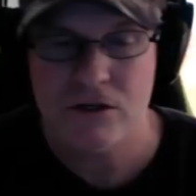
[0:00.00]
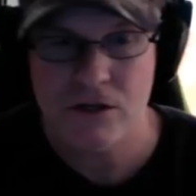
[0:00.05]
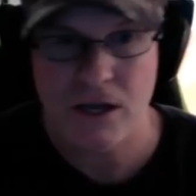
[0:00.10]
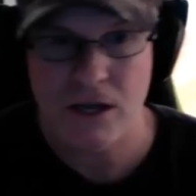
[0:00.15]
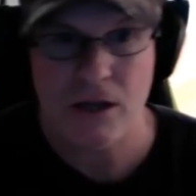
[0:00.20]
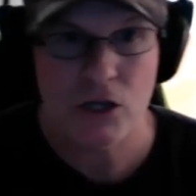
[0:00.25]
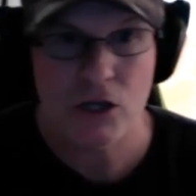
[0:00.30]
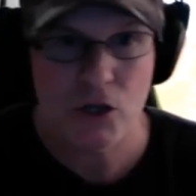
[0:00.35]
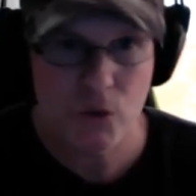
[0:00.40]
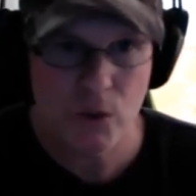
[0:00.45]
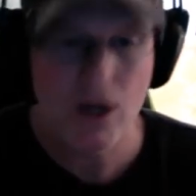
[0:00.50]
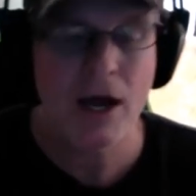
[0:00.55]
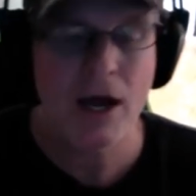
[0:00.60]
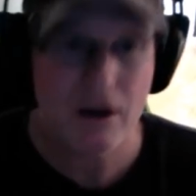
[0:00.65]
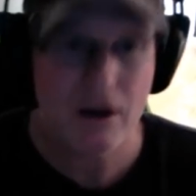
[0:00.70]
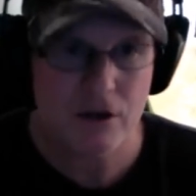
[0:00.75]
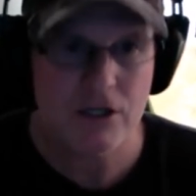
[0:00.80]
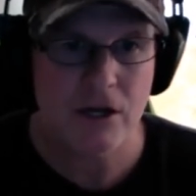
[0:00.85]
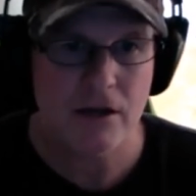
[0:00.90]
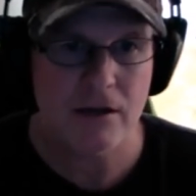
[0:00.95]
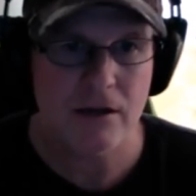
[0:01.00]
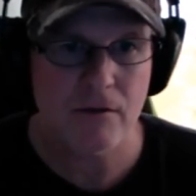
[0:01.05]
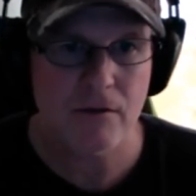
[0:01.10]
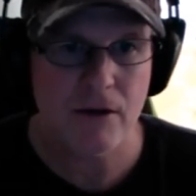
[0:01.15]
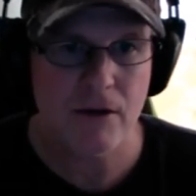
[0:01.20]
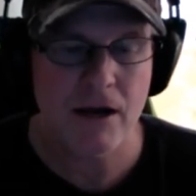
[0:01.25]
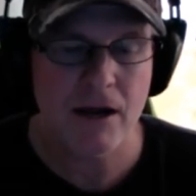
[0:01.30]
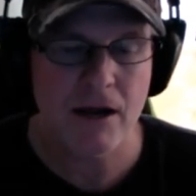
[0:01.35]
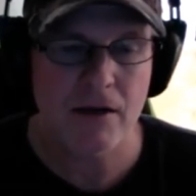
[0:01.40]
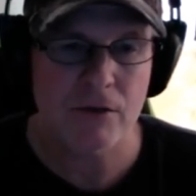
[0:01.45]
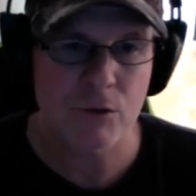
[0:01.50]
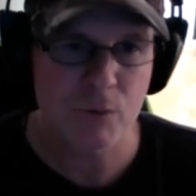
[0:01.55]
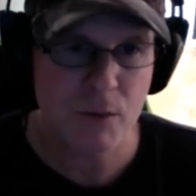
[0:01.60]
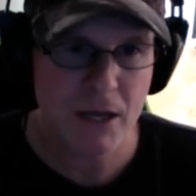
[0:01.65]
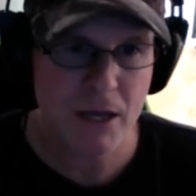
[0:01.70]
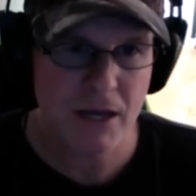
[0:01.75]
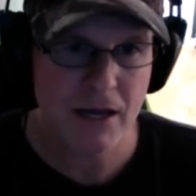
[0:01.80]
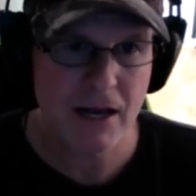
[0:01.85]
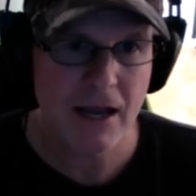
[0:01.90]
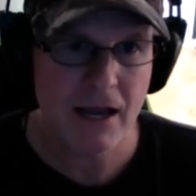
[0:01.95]
Whereas, like, you and I are talking right
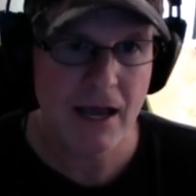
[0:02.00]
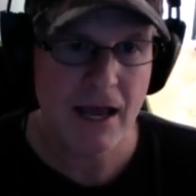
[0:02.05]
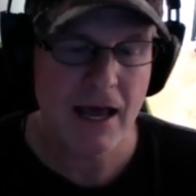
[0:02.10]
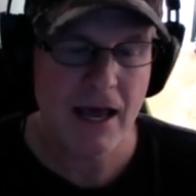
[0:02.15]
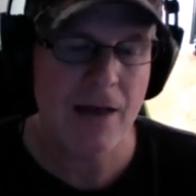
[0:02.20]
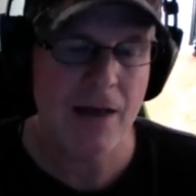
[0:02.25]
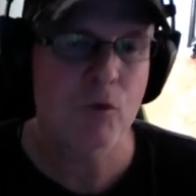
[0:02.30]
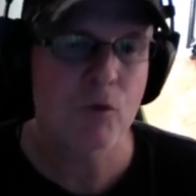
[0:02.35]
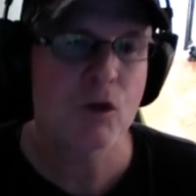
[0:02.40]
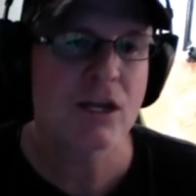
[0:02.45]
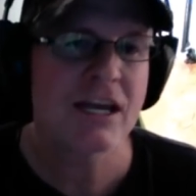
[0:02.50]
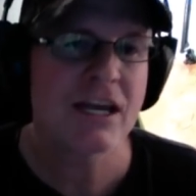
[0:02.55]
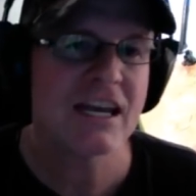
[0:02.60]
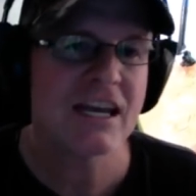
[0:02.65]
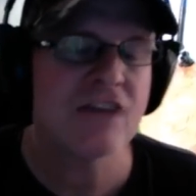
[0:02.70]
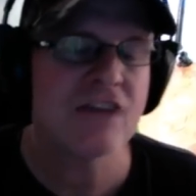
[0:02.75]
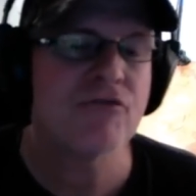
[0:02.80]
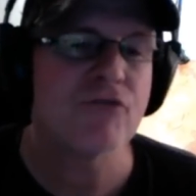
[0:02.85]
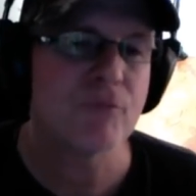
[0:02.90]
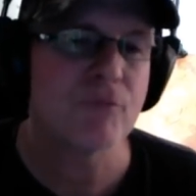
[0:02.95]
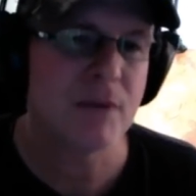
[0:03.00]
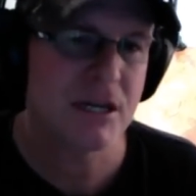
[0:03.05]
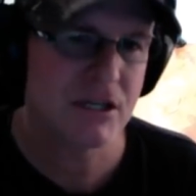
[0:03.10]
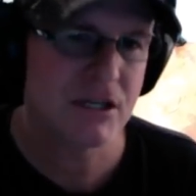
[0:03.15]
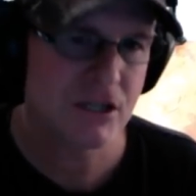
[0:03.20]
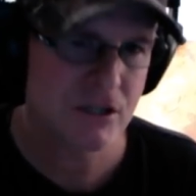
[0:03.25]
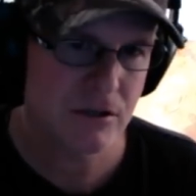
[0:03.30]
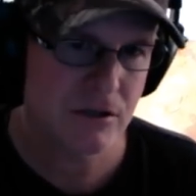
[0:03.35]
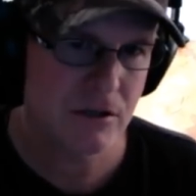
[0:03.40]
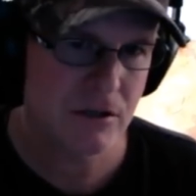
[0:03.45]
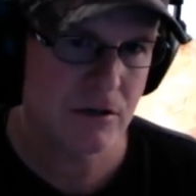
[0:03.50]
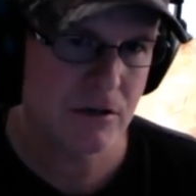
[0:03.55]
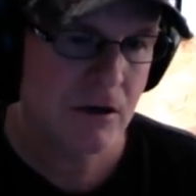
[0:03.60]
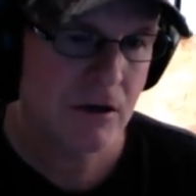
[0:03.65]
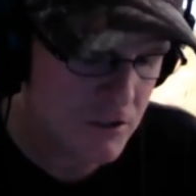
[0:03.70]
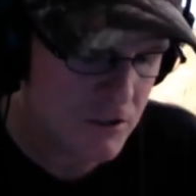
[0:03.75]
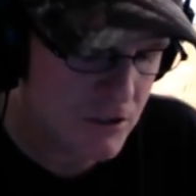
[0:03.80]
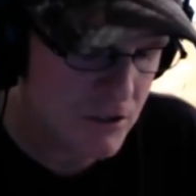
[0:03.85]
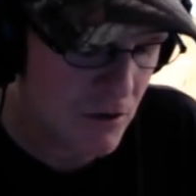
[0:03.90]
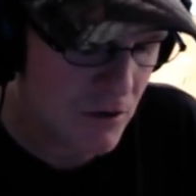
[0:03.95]
now as men, and I'm relating information
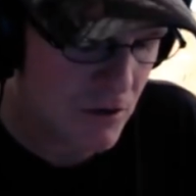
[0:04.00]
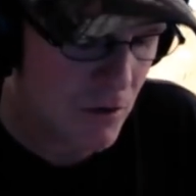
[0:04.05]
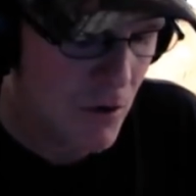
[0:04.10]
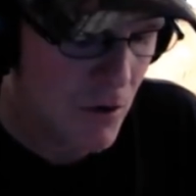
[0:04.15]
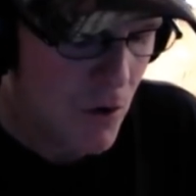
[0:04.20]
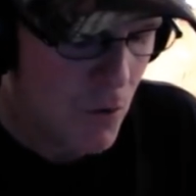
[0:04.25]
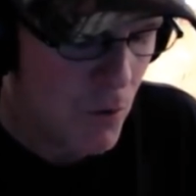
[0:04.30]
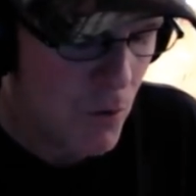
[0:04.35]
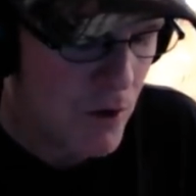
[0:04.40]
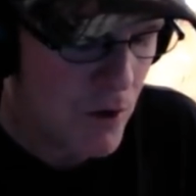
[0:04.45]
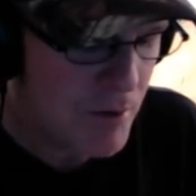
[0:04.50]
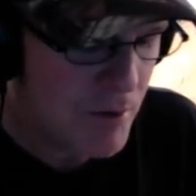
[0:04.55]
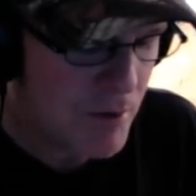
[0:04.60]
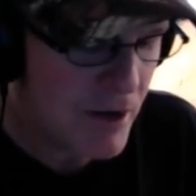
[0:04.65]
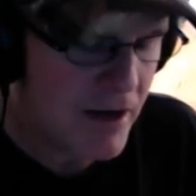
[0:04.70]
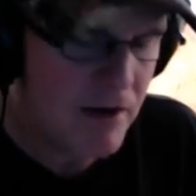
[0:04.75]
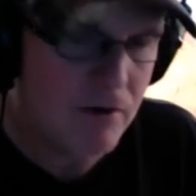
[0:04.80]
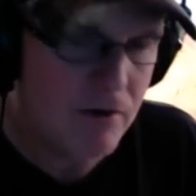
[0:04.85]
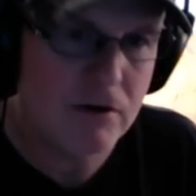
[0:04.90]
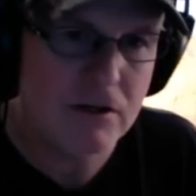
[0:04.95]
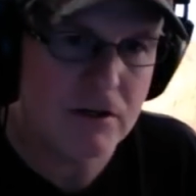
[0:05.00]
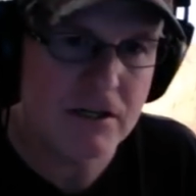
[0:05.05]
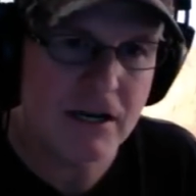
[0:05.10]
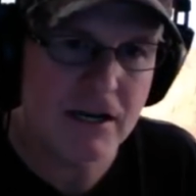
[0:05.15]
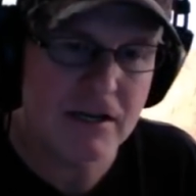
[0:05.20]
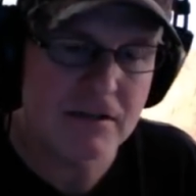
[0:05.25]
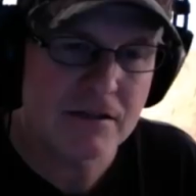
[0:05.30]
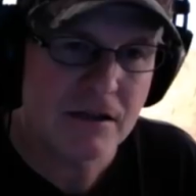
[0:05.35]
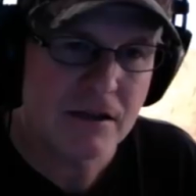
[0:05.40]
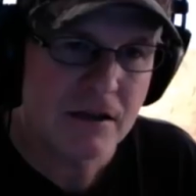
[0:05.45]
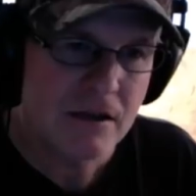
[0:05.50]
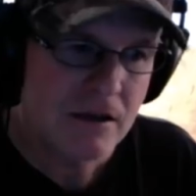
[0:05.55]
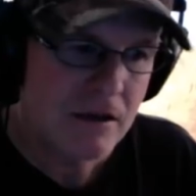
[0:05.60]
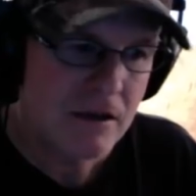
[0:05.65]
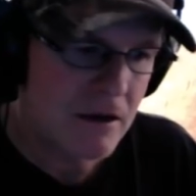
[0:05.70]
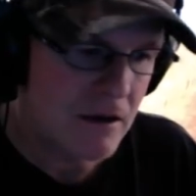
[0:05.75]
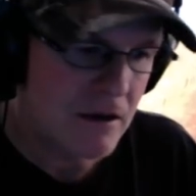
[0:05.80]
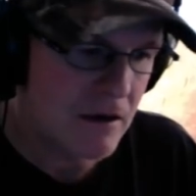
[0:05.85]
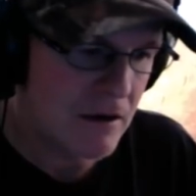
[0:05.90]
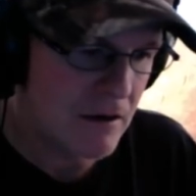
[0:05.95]
to you. And so we
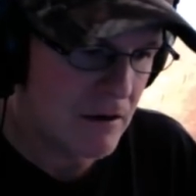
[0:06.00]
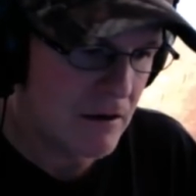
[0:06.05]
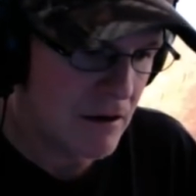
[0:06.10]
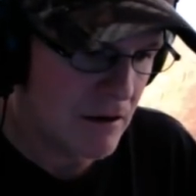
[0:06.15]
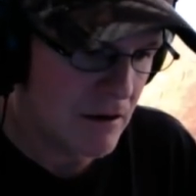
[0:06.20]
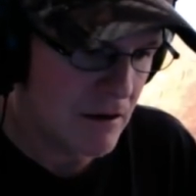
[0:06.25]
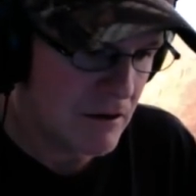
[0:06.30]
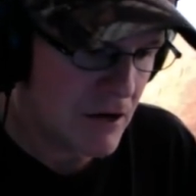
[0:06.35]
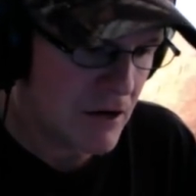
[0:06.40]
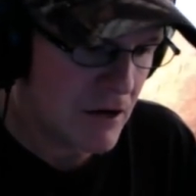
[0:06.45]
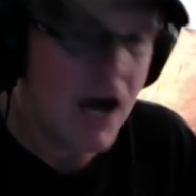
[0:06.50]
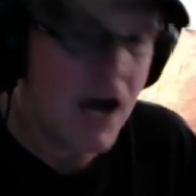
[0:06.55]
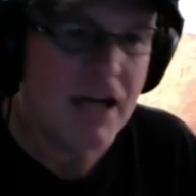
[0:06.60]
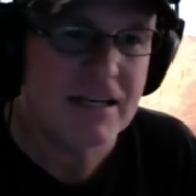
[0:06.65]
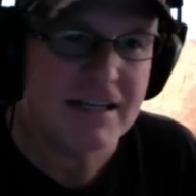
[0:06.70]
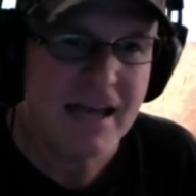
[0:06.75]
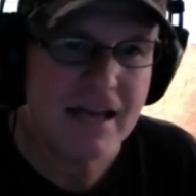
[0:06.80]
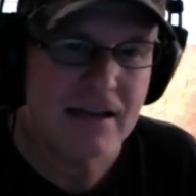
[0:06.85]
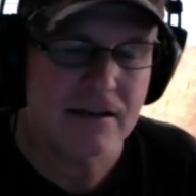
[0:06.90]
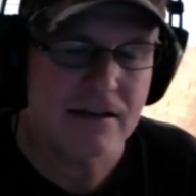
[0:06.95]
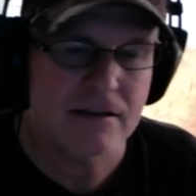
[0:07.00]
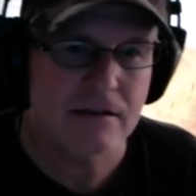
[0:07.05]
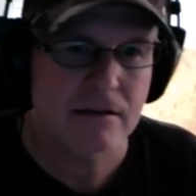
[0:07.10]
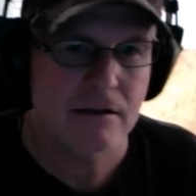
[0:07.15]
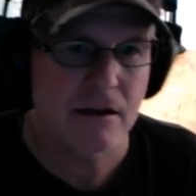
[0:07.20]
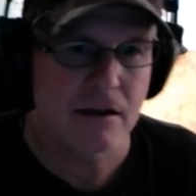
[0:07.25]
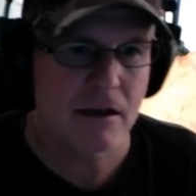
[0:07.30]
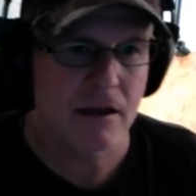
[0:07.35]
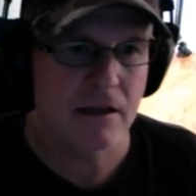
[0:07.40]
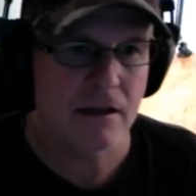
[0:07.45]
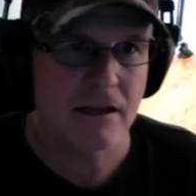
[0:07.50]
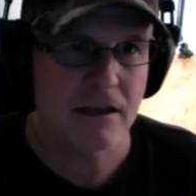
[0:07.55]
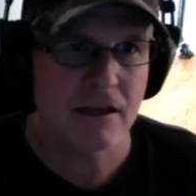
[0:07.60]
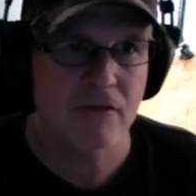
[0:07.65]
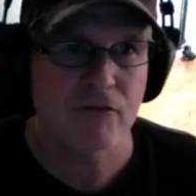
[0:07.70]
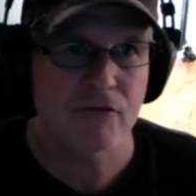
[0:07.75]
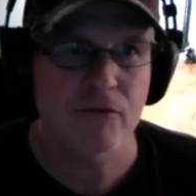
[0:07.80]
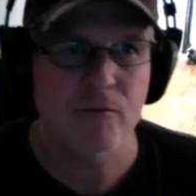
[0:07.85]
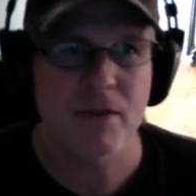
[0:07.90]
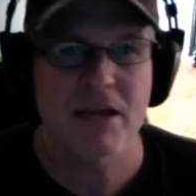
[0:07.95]
prioritize our content
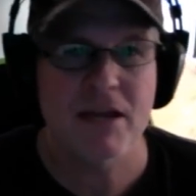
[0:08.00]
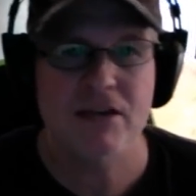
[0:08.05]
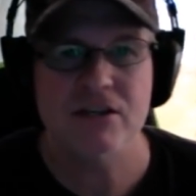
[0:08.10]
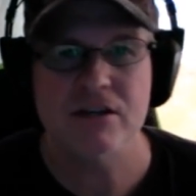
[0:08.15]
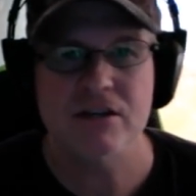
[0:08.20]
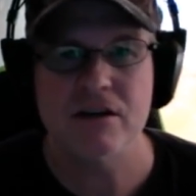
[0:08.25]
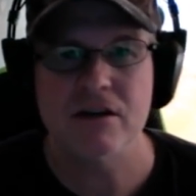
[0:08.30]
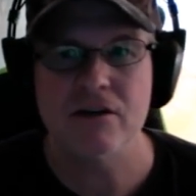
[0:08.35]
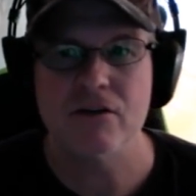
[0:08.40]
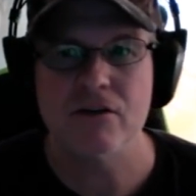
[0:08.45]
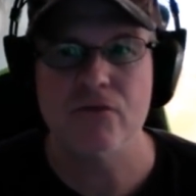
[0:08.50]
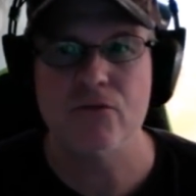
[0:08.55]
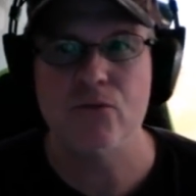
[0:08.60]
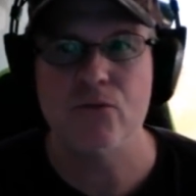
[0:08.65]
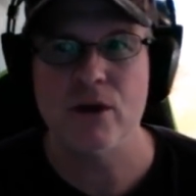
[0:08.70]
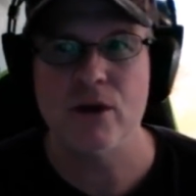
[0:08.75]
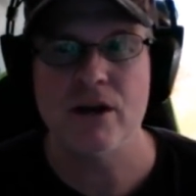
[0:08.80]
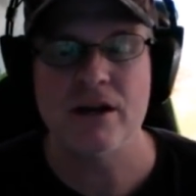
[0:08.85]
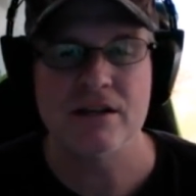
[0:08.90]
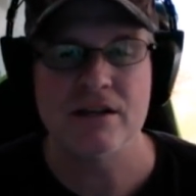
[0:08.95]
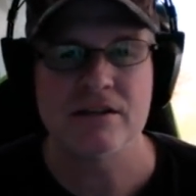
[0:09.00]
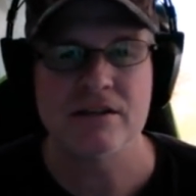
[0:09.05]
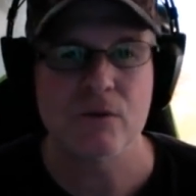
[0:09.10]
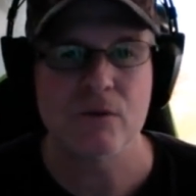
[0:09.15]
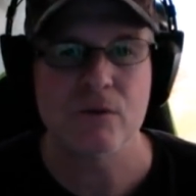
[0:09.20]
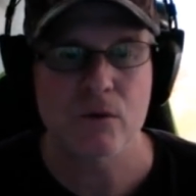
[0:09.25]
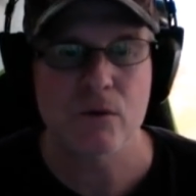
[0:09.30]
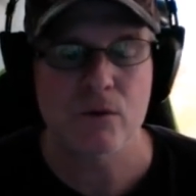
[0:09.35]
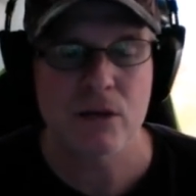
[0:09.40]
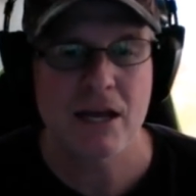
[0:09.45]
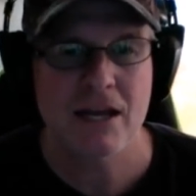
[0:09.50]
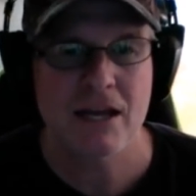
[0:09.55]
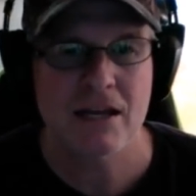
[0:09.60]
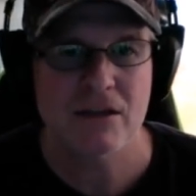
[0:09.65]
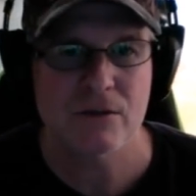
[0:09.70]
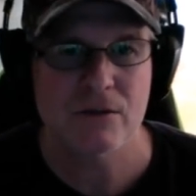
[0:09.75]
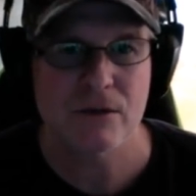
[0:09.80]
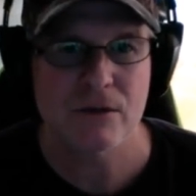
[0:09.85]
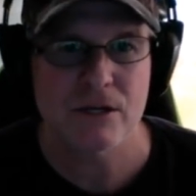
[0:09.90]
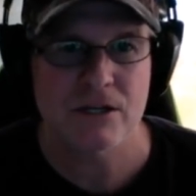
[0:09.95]
and the information of what it is that we're
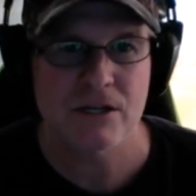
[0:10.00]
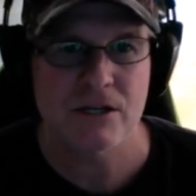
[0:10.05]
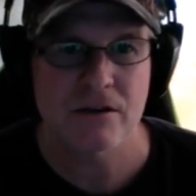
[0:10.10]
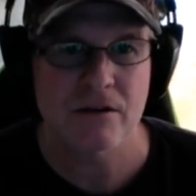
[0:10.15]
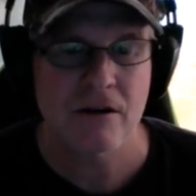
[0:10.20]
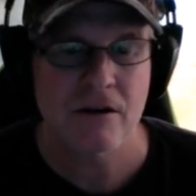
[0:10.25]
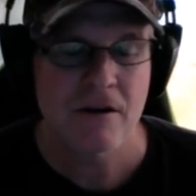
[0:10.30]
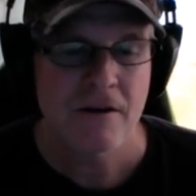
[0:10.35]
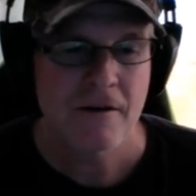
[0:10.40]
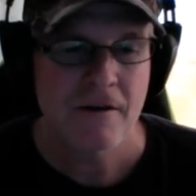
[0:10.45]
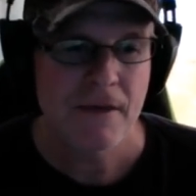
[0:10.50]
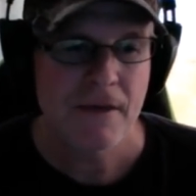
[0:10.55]
relating to each